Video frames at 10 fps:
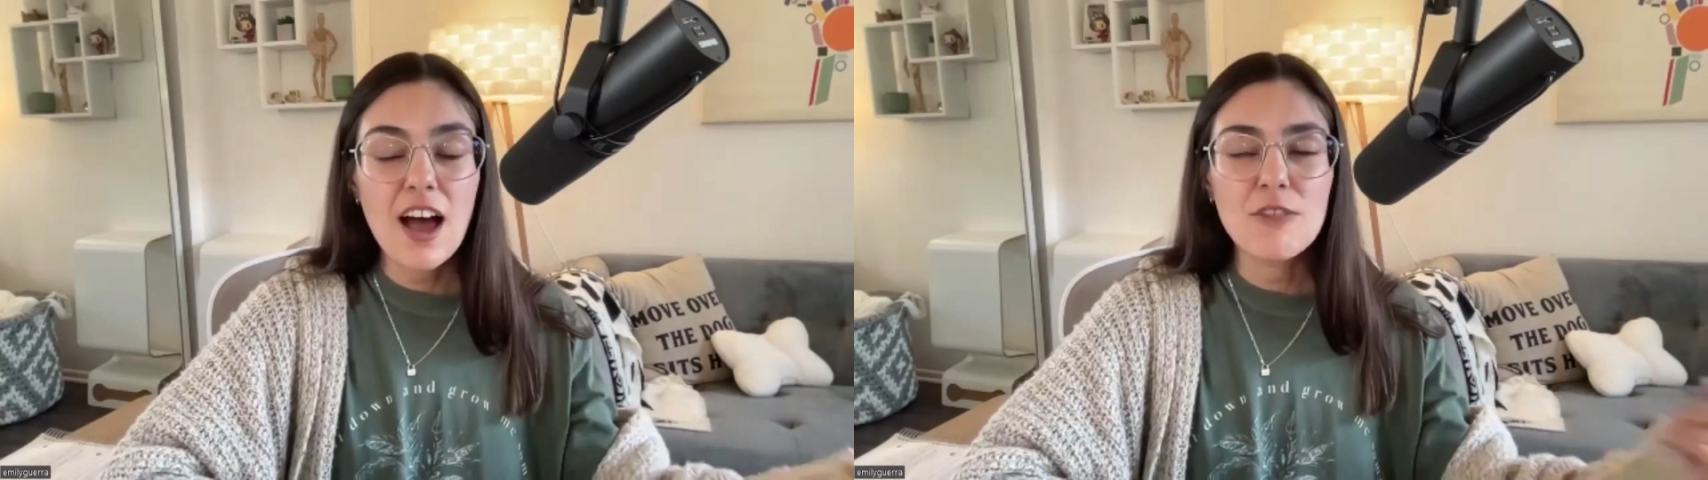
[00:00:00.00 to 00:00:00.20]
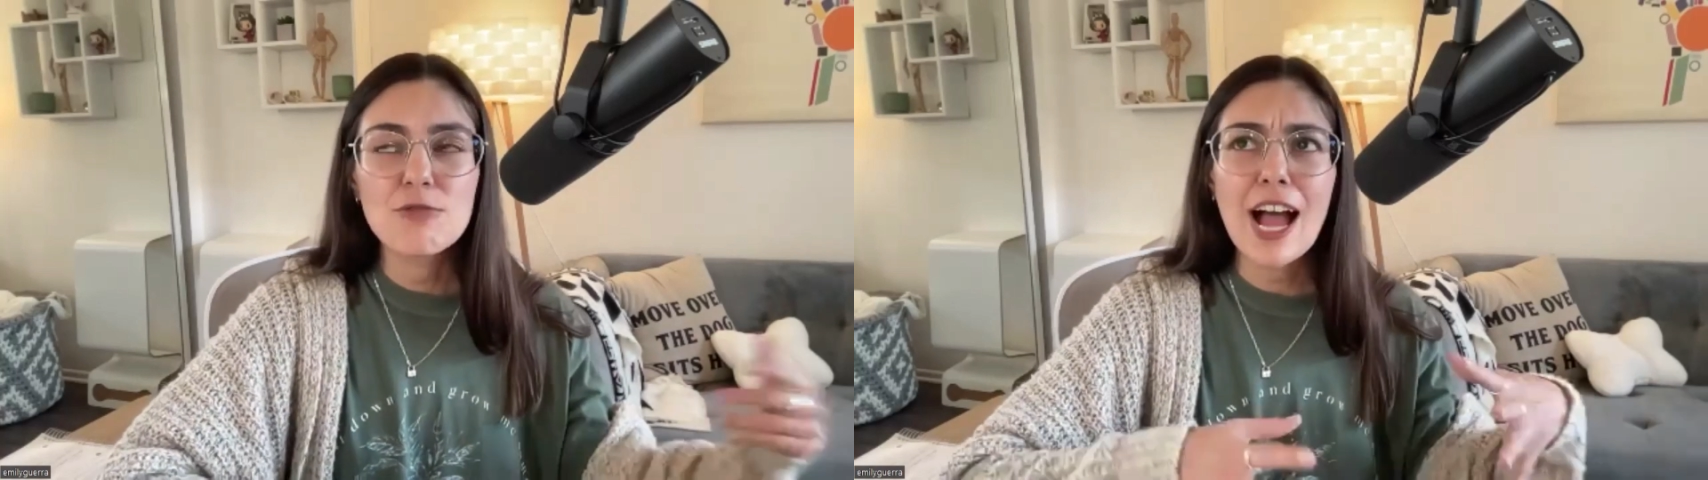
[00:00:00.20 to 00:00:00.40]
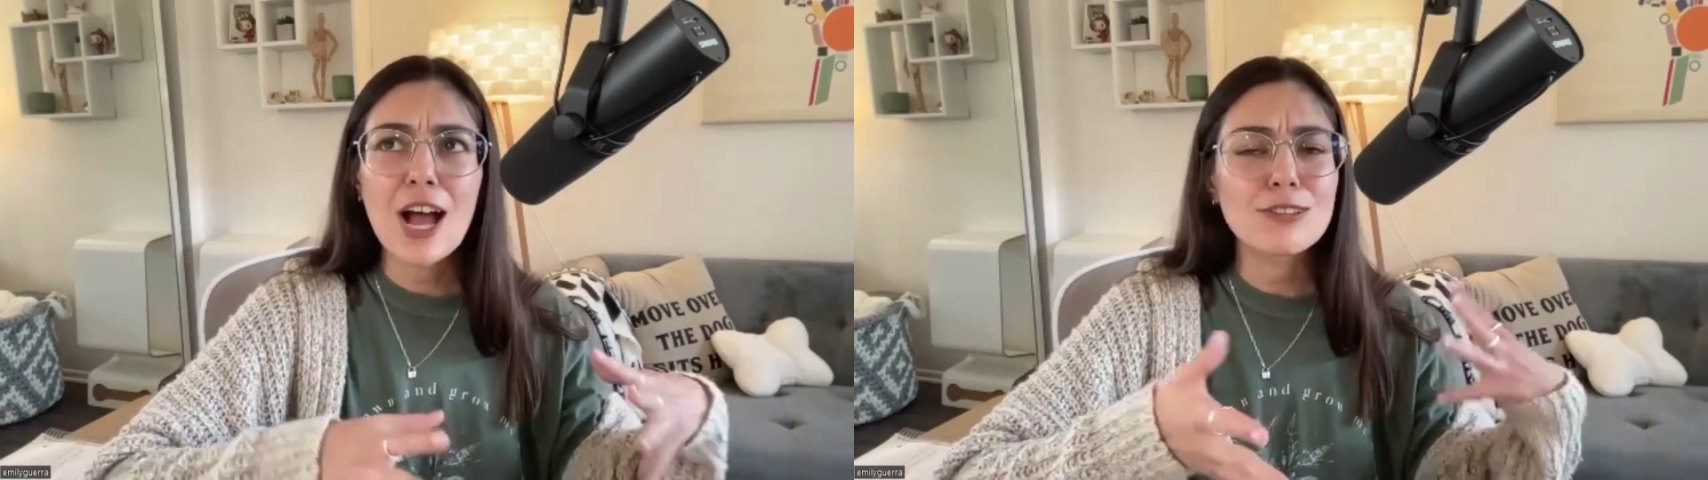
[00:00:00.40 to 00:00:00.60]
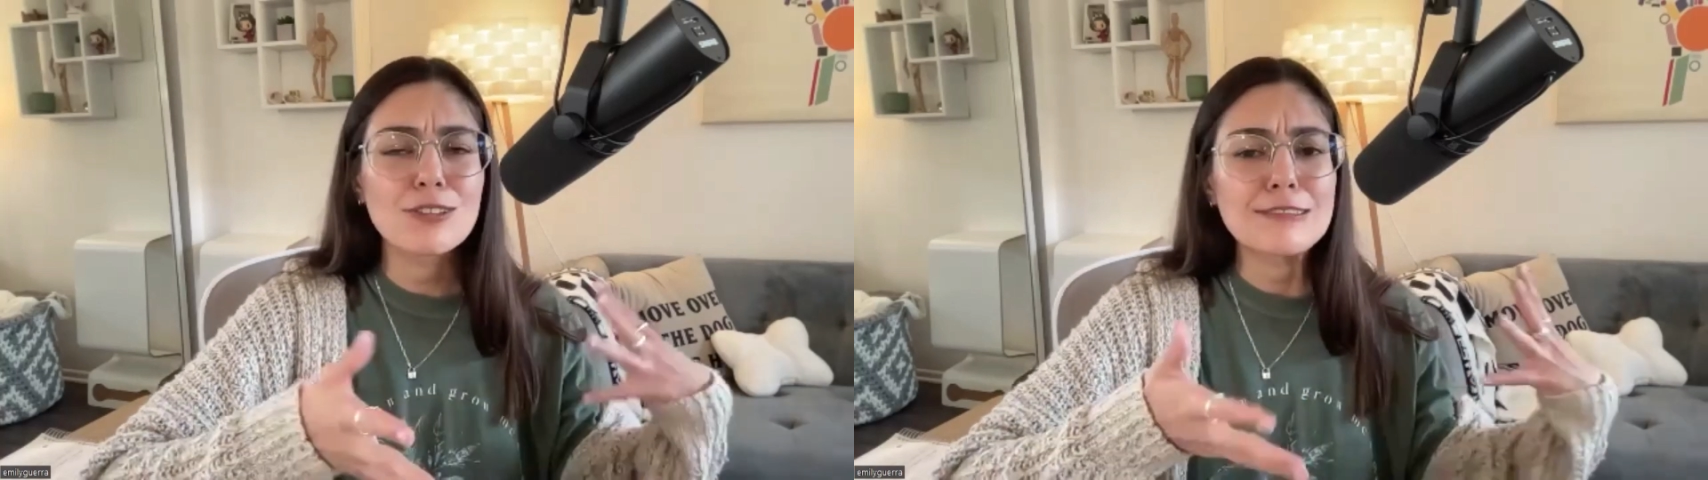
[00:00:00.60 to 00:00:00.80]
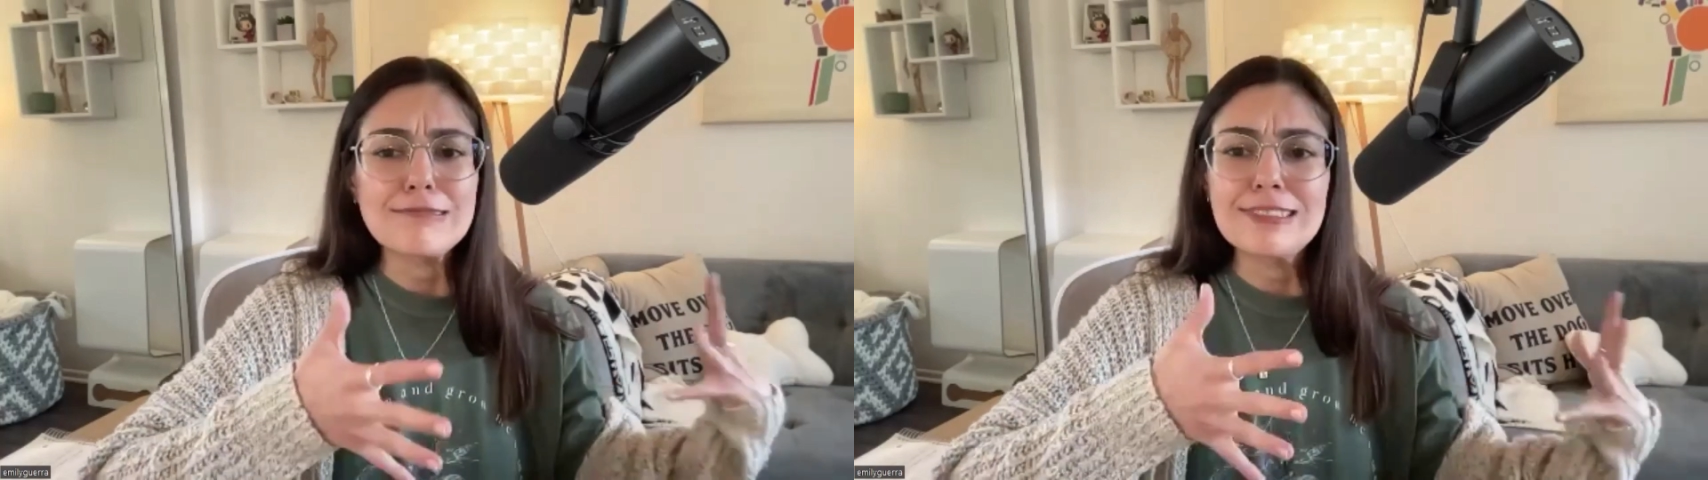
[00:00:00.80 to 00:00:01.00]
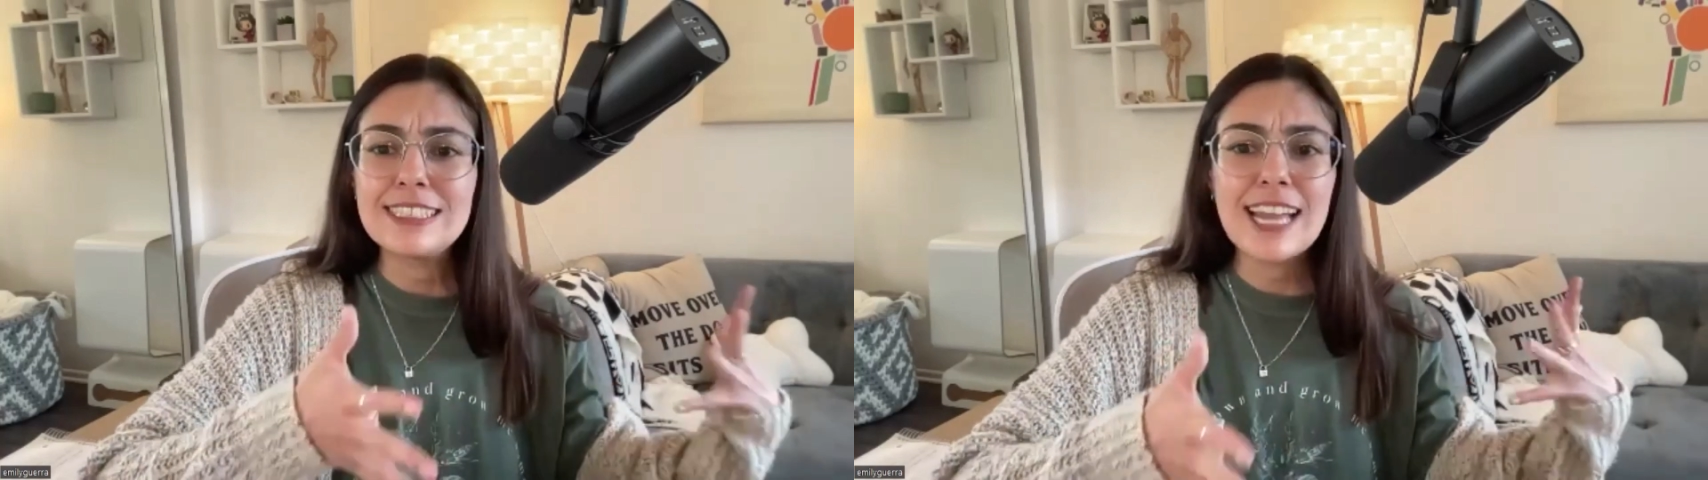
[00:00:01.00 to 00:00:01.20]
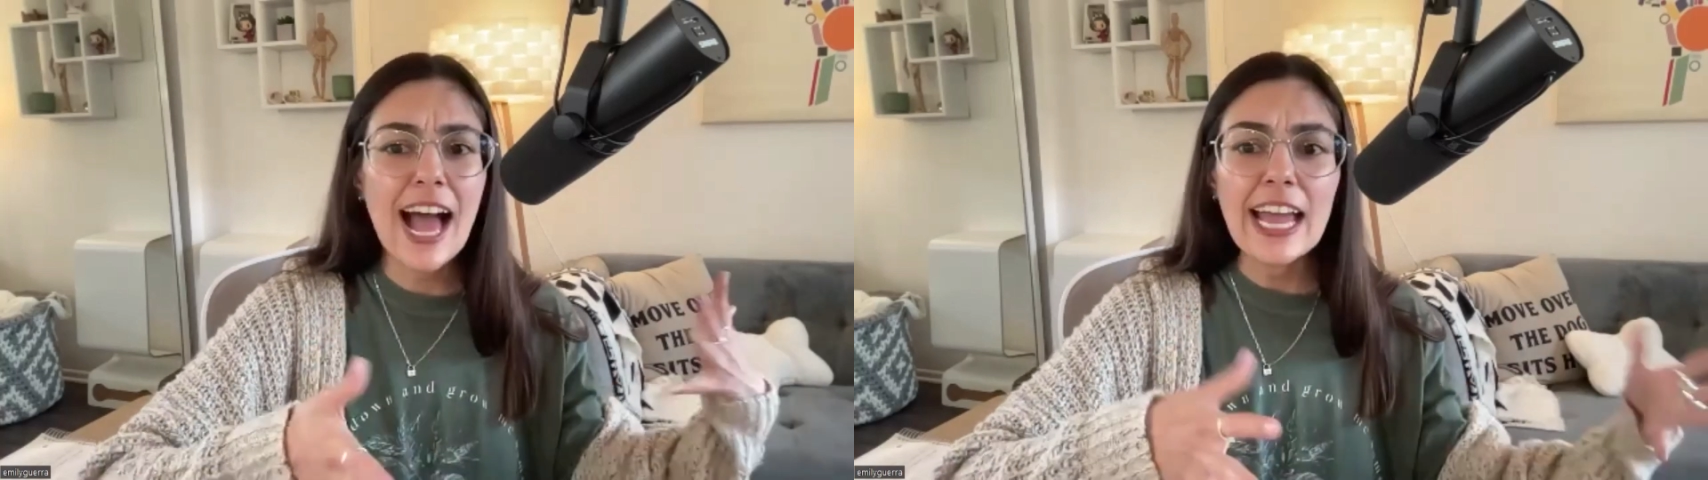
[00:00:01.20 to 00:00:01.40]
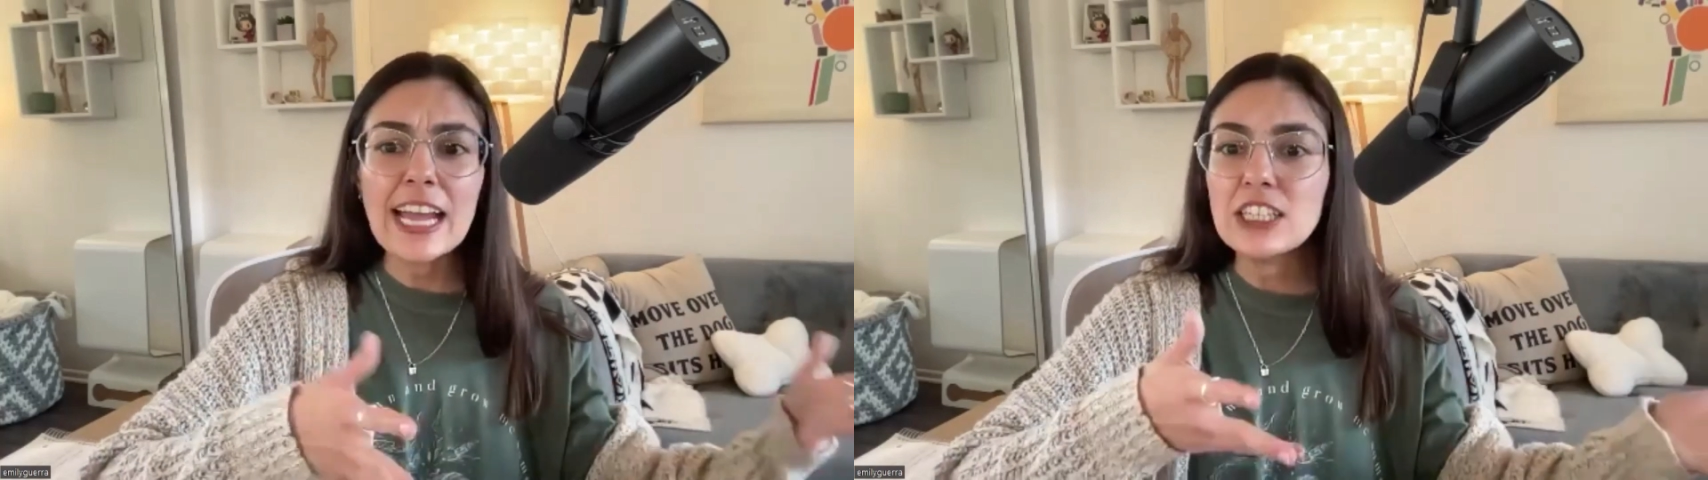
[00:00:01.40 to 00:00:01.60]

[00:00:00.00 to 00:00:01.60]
around 9